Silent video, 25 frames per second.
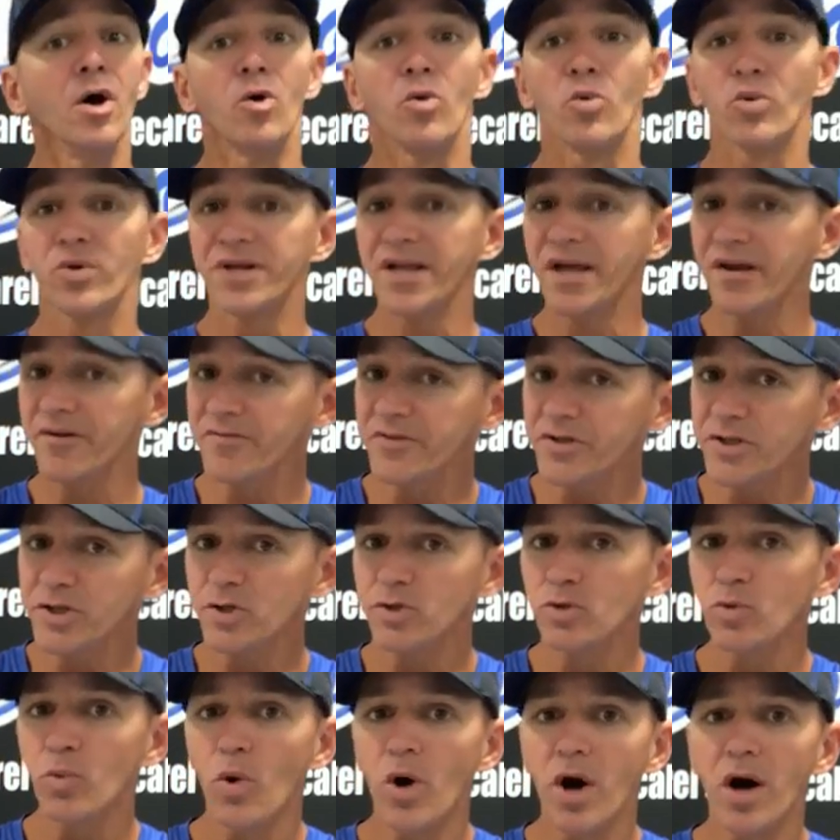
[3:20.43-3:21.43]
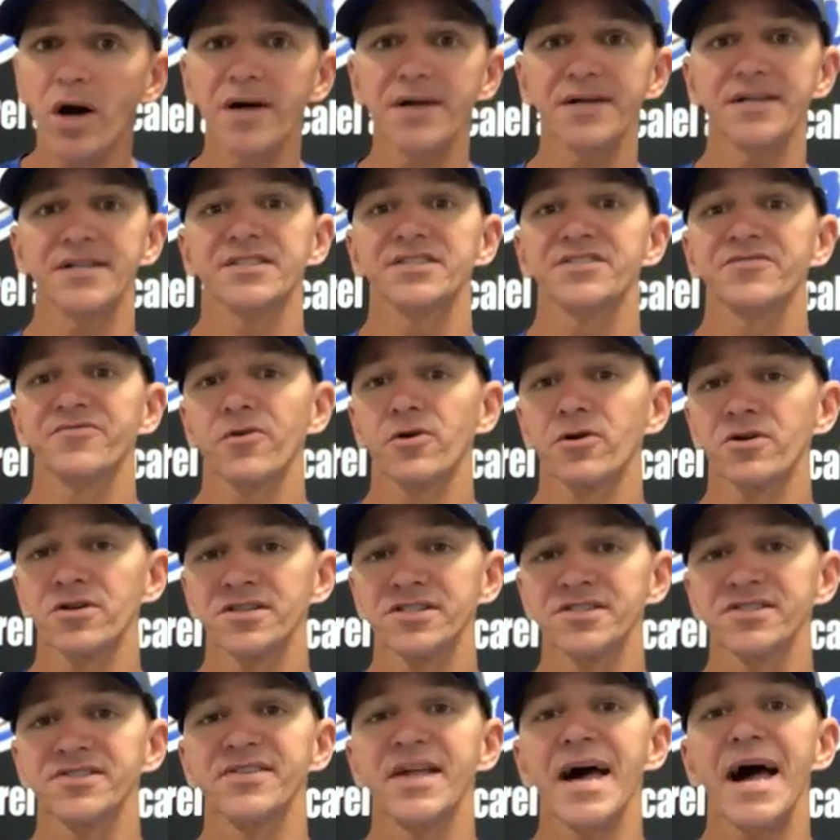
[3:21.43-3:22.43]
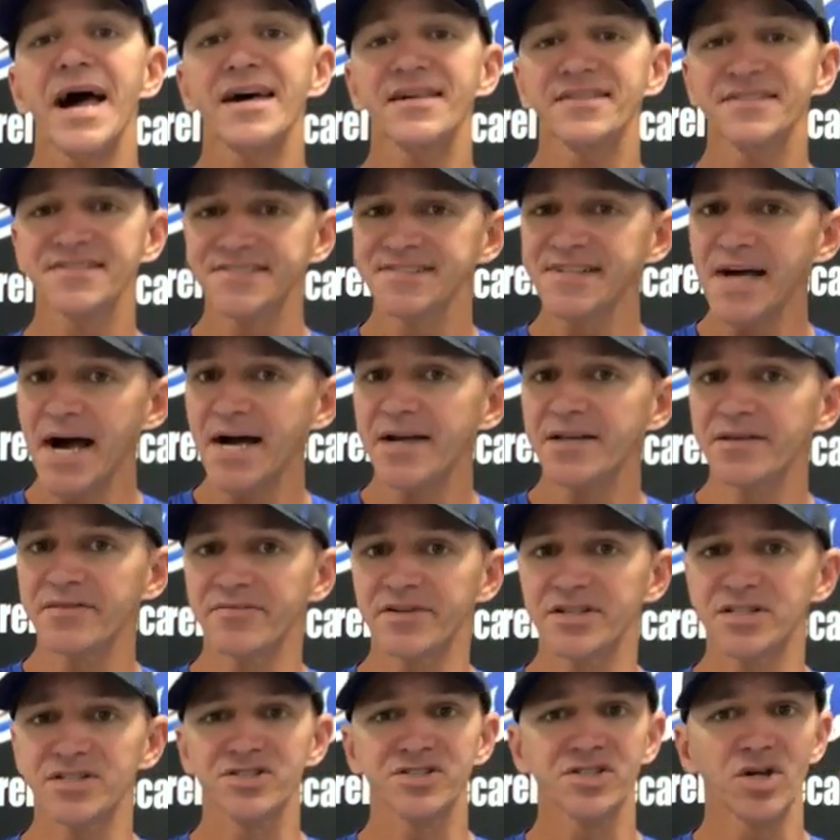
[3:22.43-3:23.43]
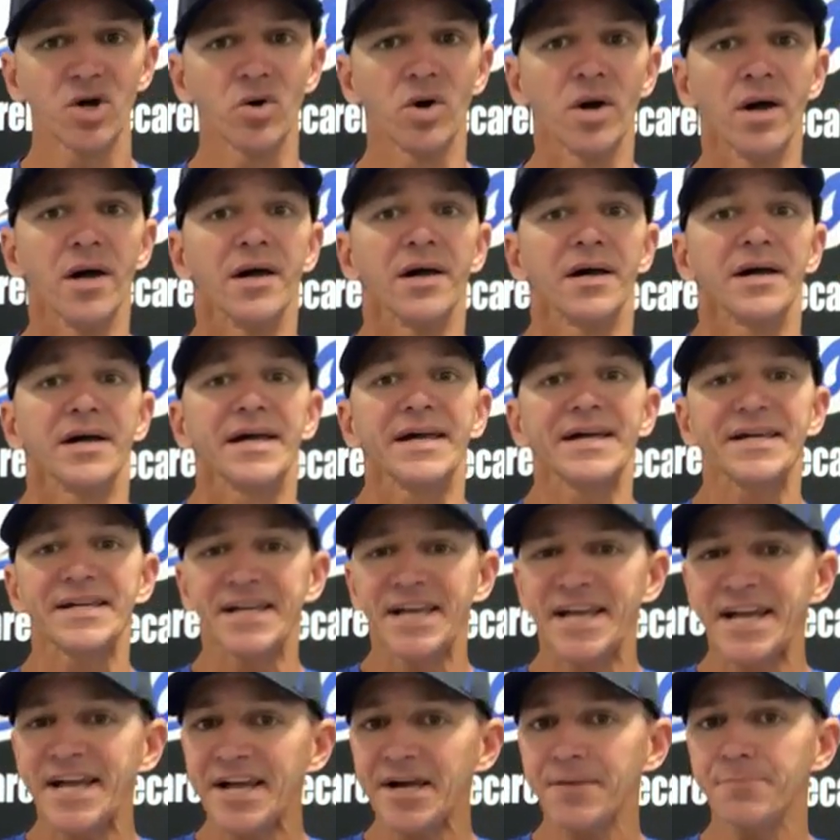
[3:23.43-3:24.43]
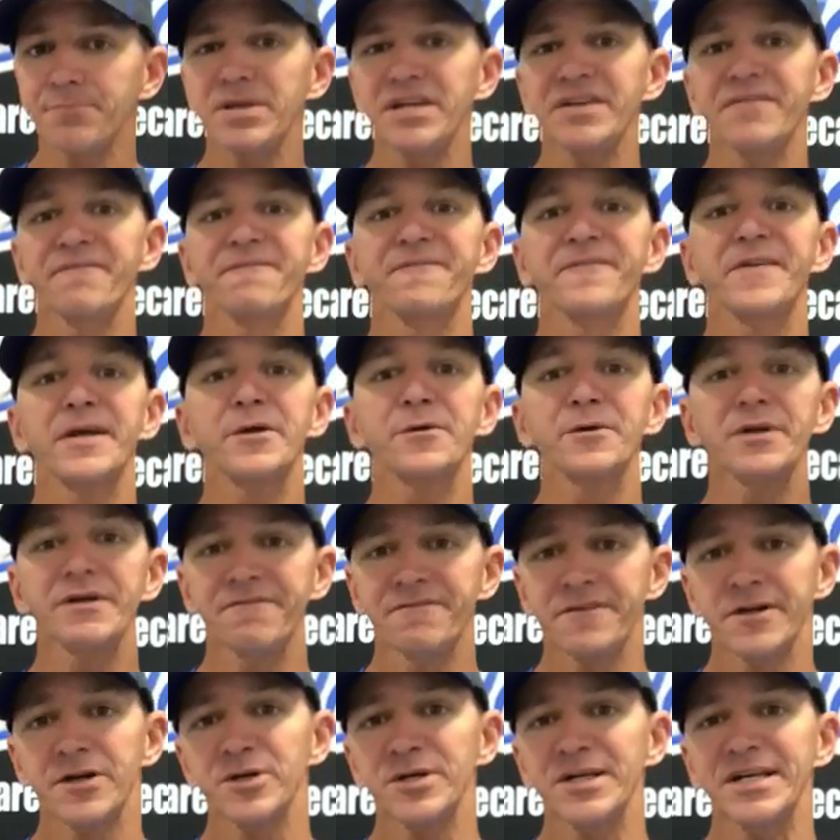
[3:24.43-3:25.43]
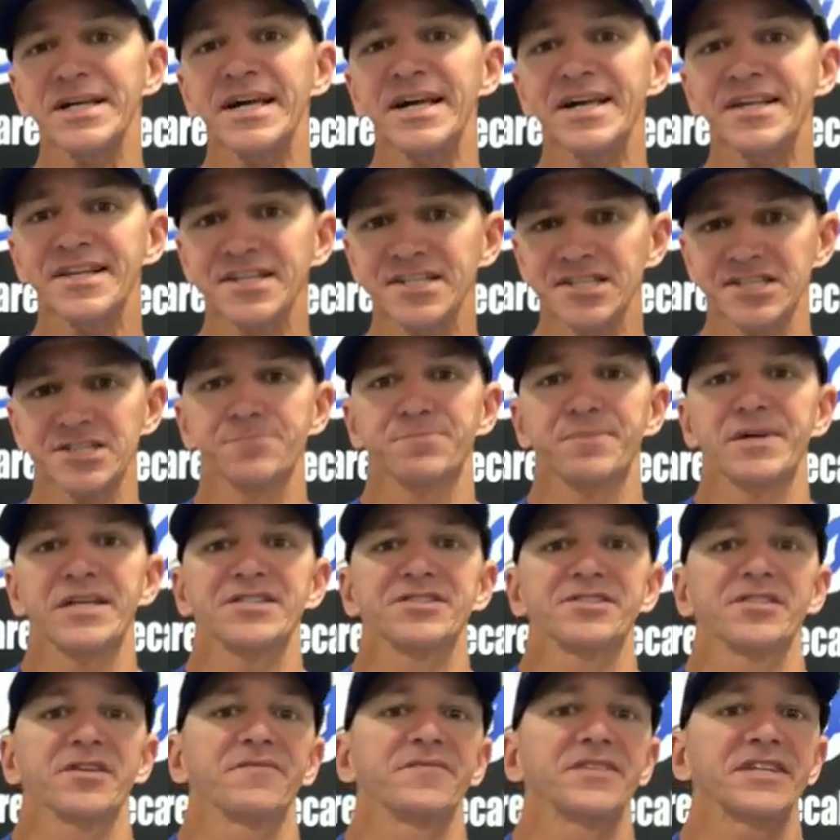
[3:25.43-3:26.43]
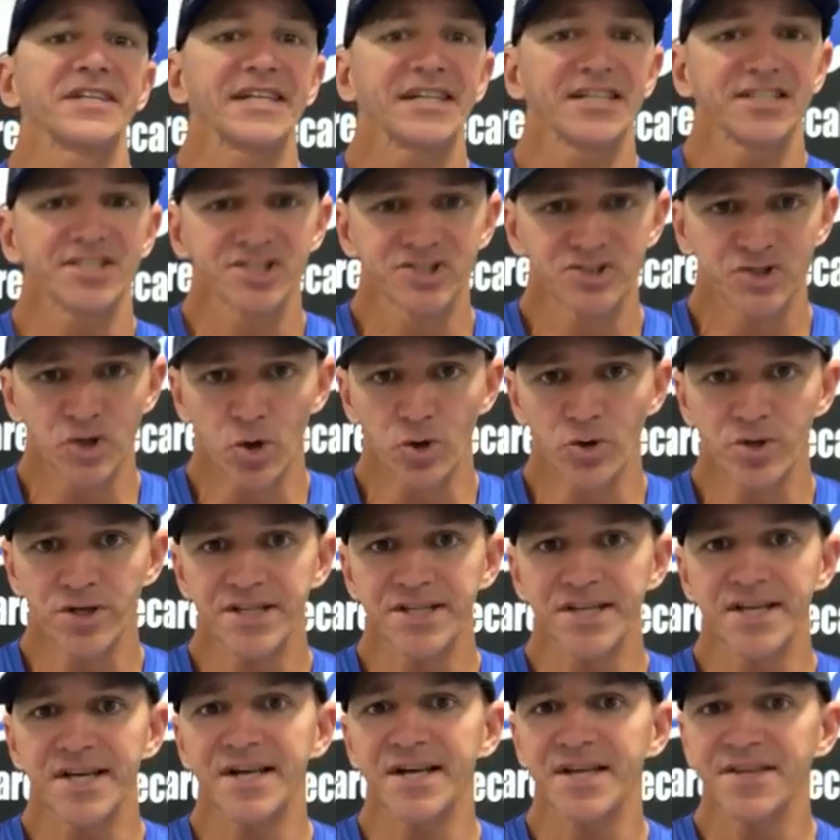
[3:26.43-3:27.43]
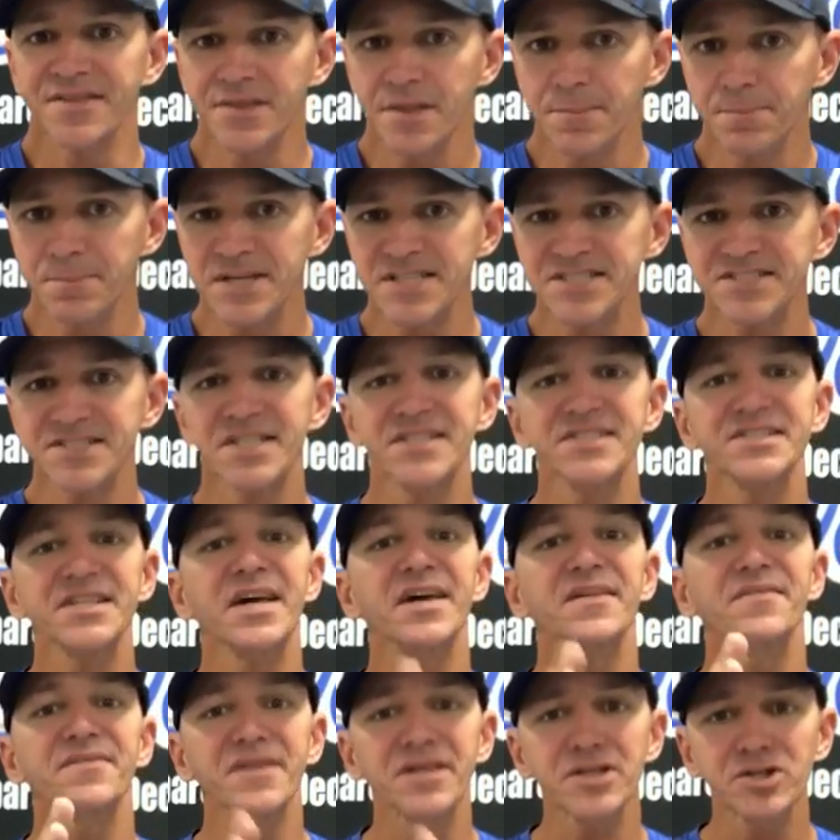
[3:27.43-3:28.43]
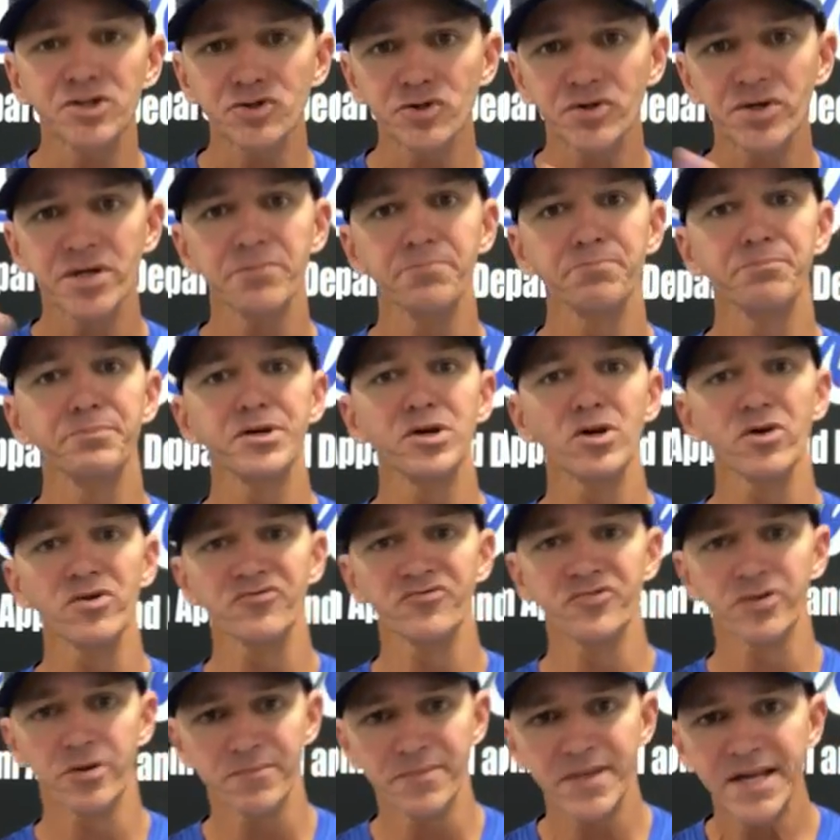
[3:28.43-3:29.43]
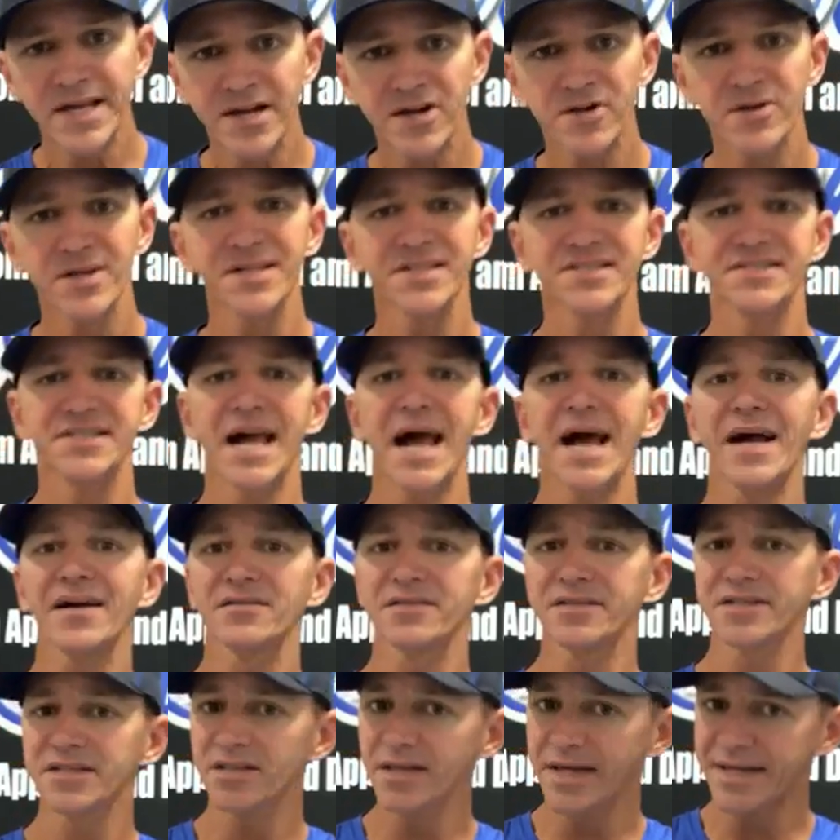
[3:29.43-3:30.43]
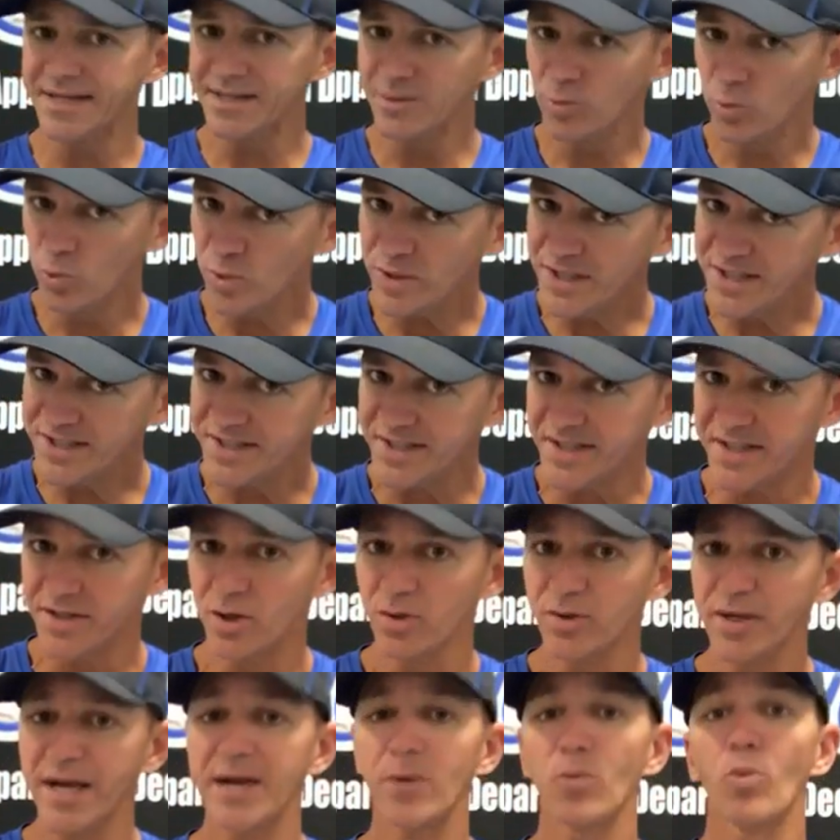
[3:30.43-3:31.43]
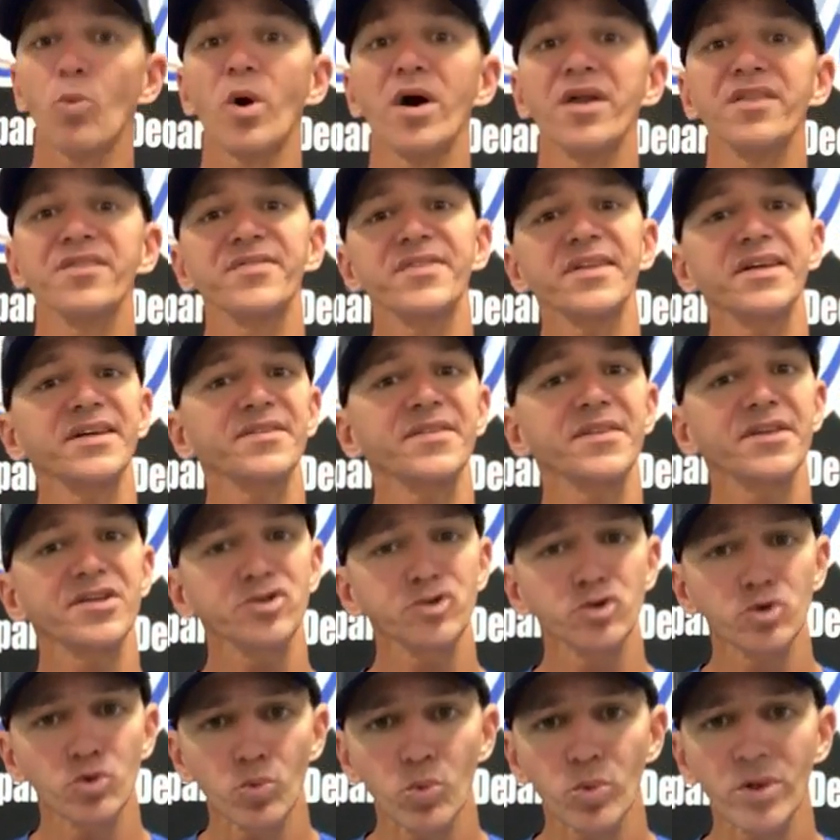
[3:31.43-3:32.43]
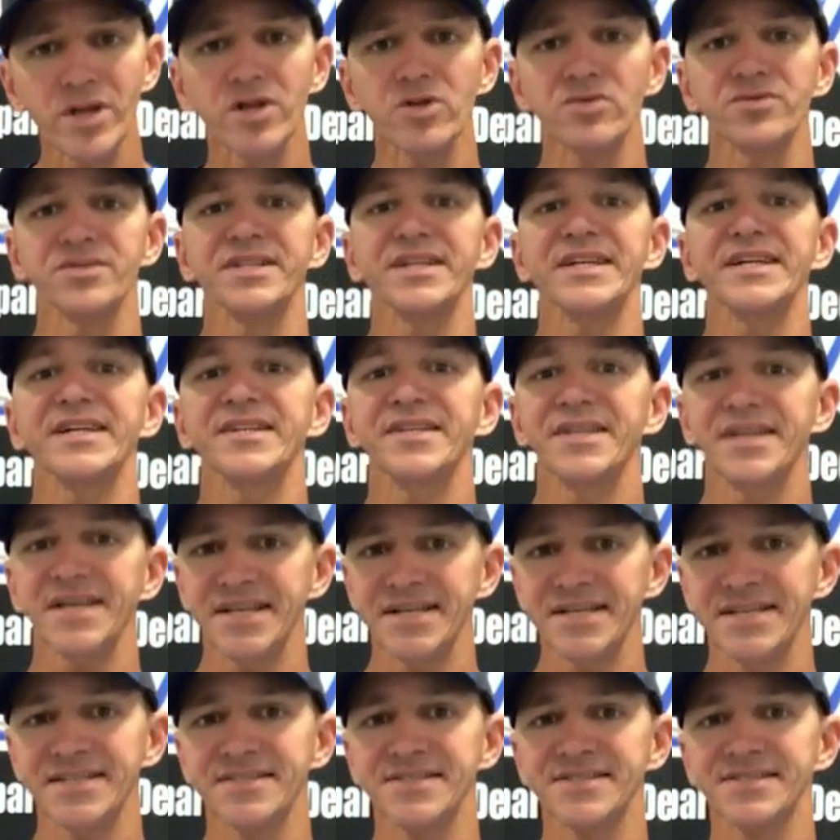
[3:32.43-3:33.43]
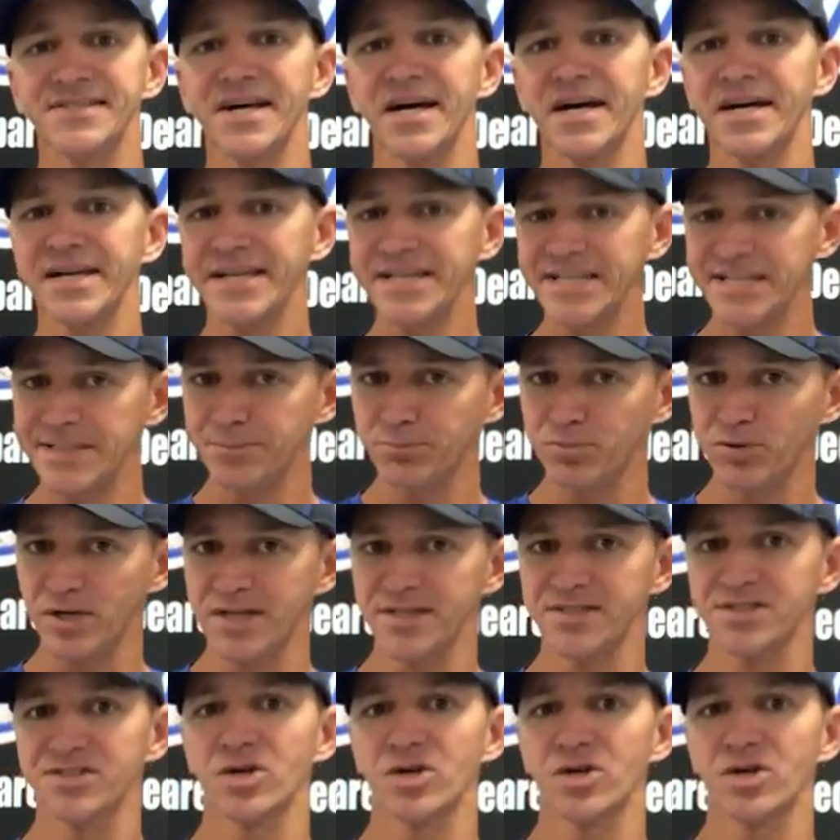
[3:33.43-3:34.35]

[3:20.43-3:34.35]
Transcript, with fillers: Whatever you want as far as that side of it. So it can be very, very inexpensive to get started in the business and then you can build from there exactly like we did. Okay, one thing that you will need is a heat press.